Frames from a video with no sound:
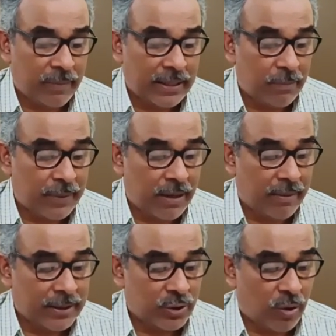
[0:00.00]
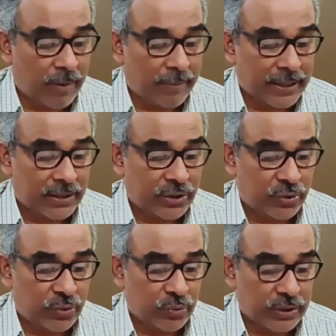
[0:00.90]
by the framers of our
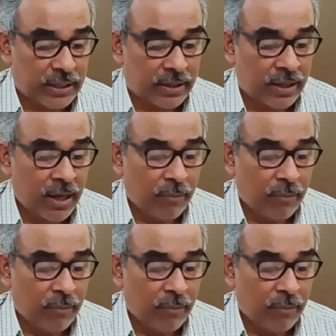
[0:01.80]
Constitution